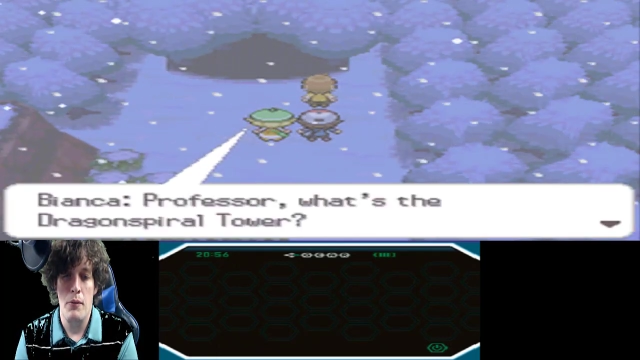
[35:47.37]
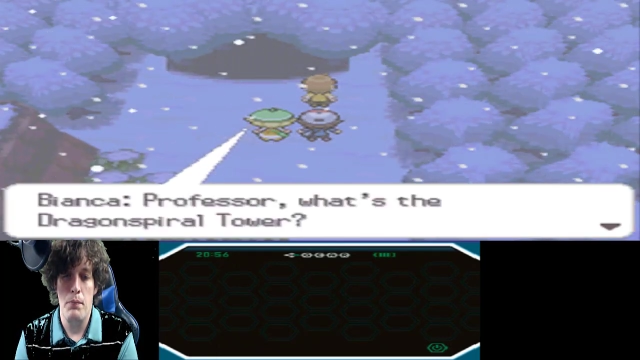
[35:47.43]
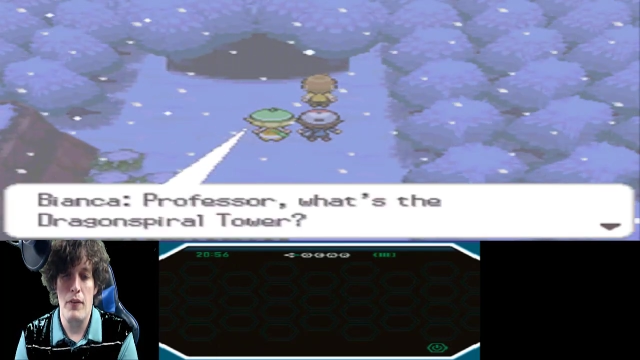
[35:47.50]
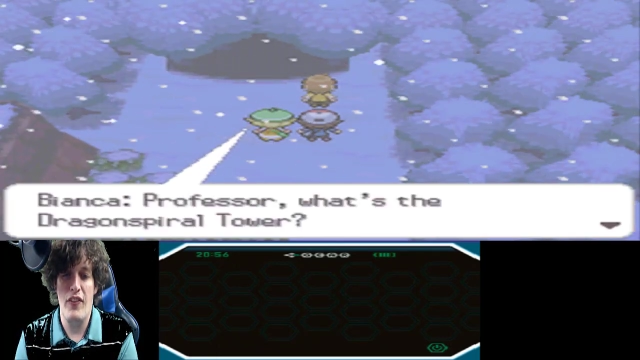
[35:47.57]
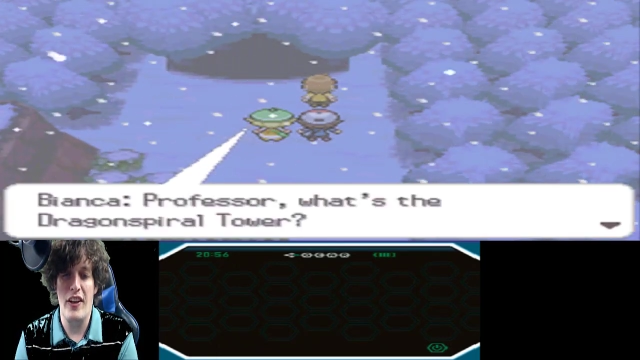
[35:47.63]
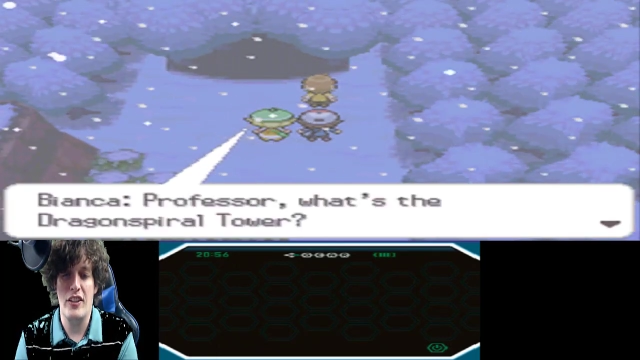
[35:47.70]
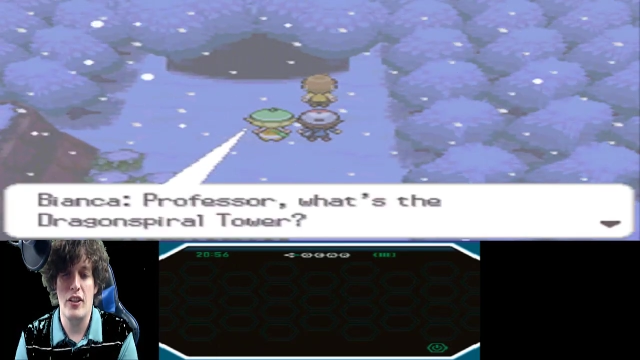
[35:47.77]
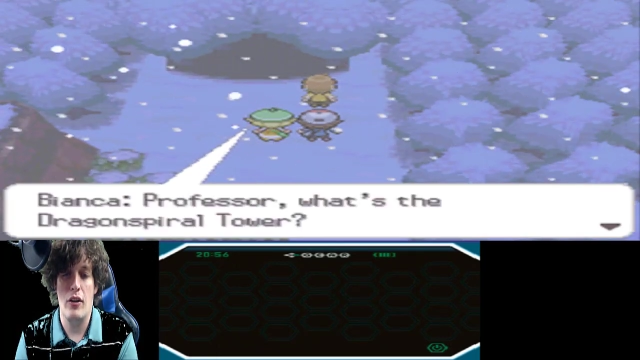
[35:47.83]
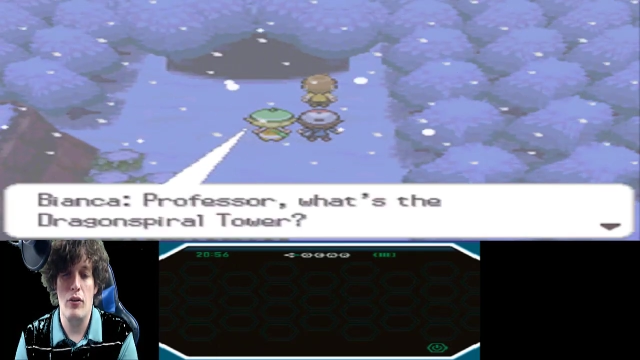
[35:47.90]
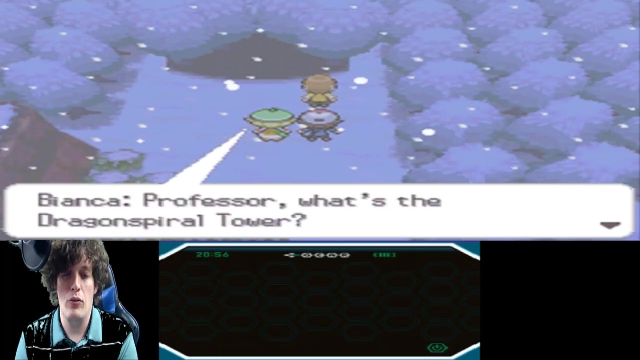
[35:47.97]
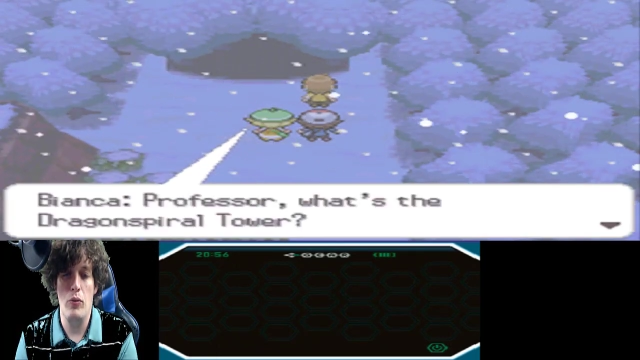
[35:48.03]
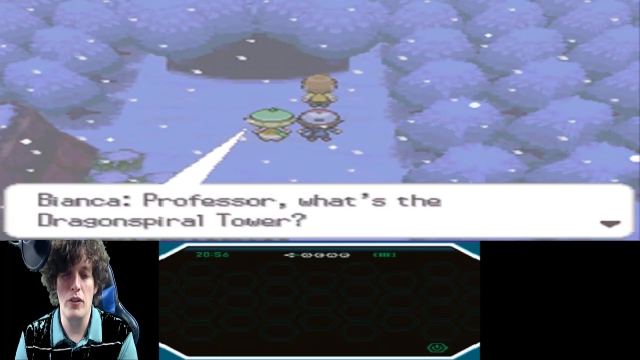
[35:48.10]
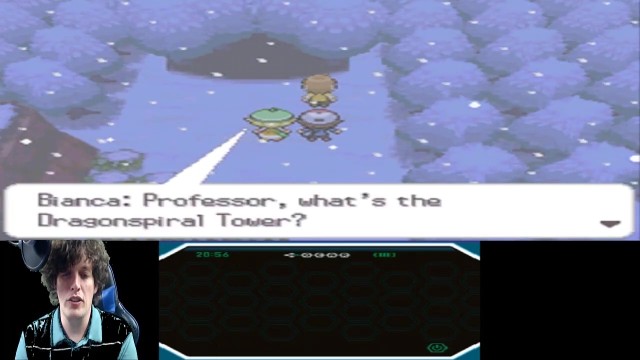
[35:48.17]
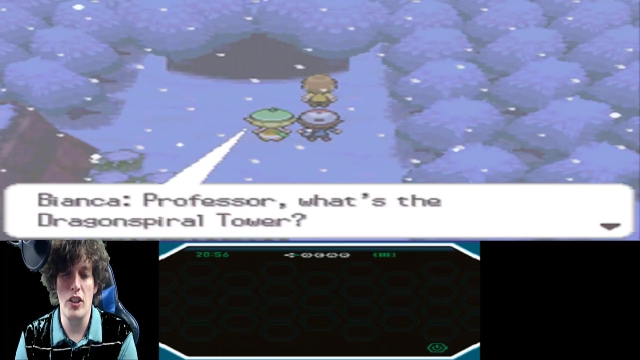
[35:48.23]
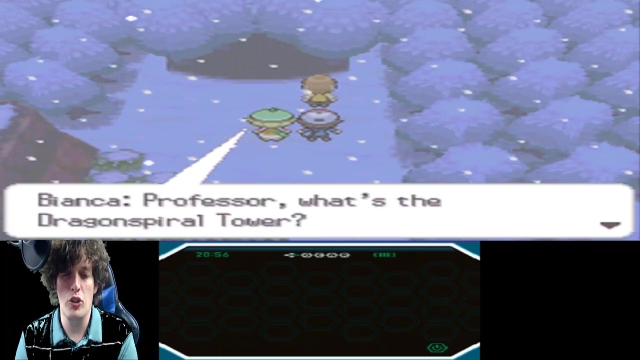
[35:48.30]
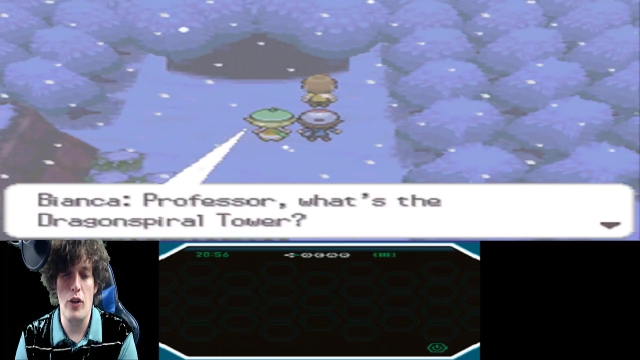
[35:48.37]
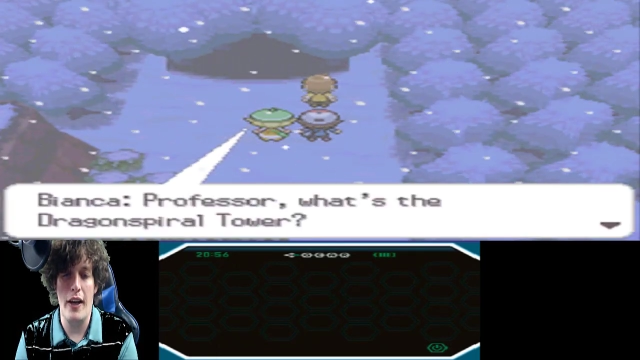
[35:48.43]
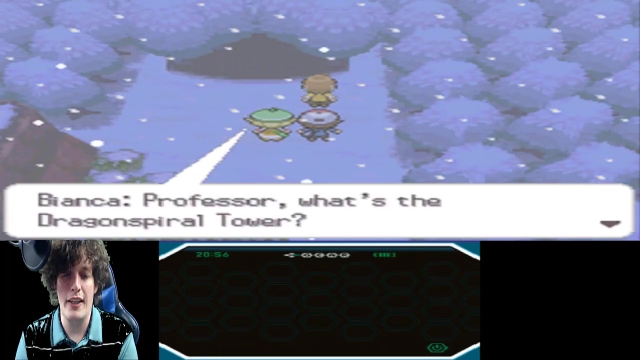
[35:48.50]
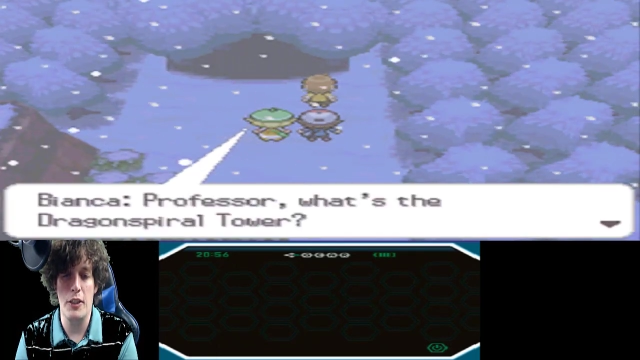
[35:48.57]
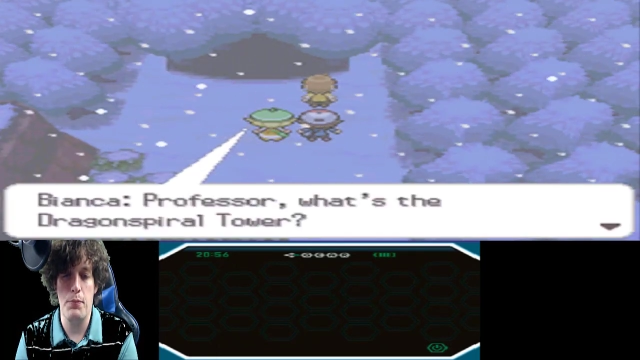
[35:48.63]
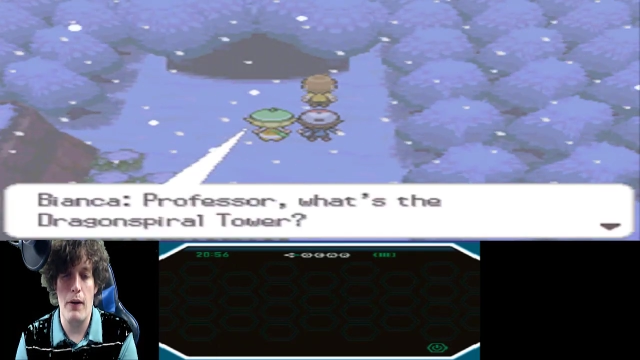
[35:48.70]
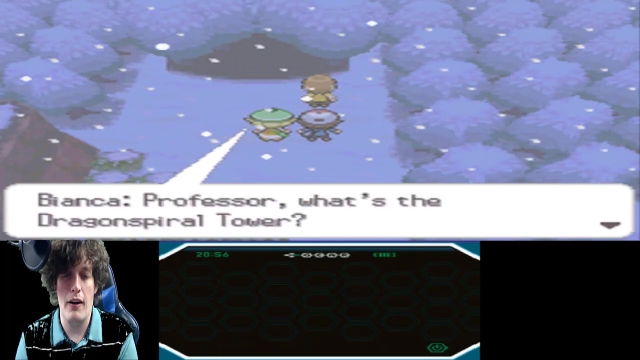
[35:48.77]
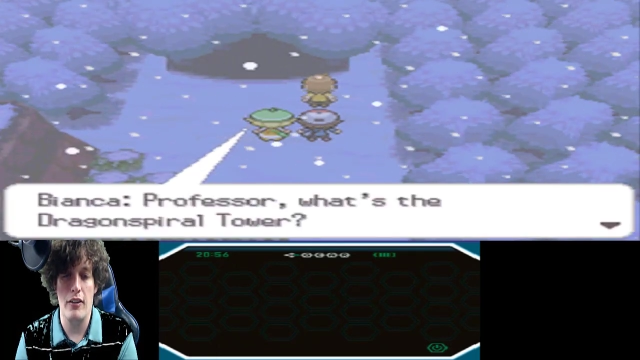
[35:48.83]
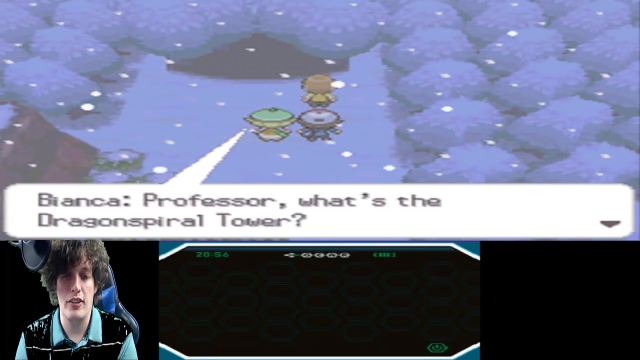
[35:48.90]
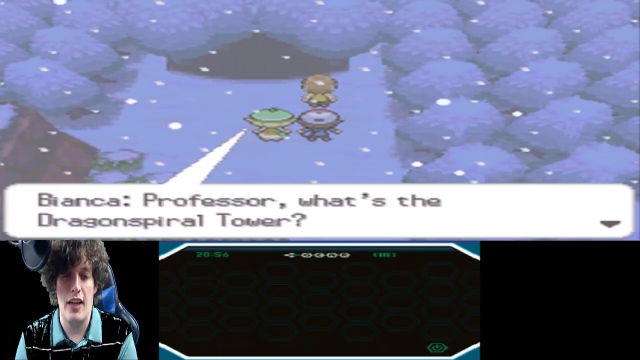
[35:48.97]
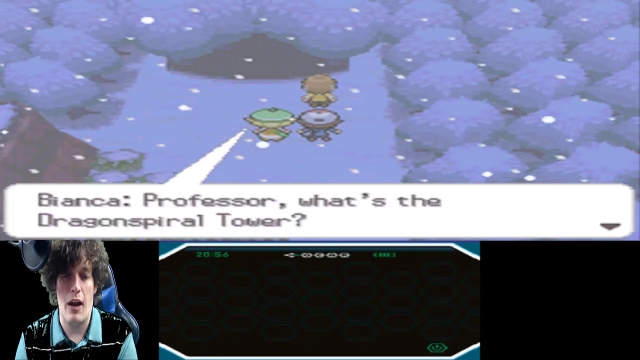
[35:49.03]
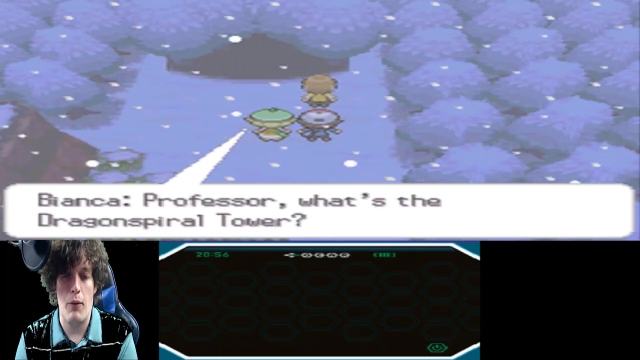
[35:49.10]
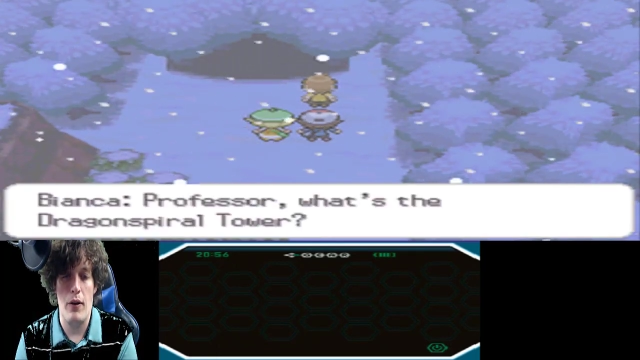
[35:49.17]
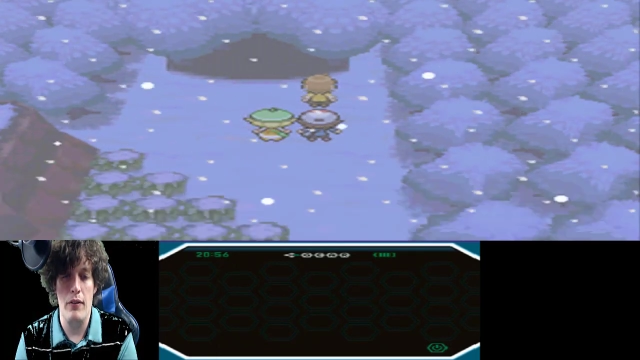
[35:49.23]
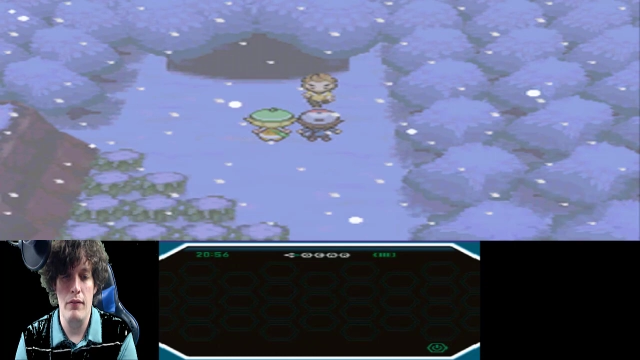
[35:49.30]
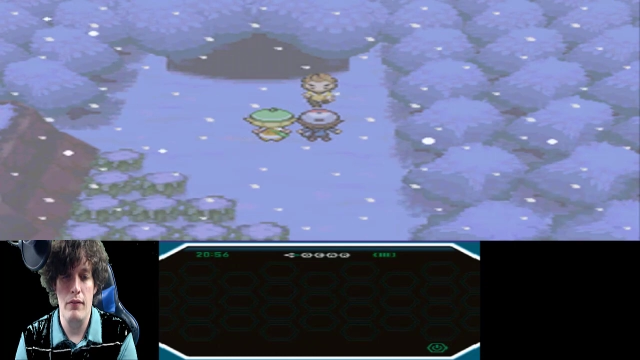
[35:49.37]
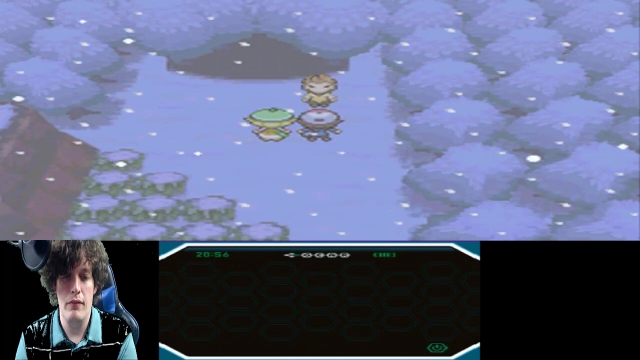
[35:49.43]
Professor, what's the Dragon's Burrow Tower?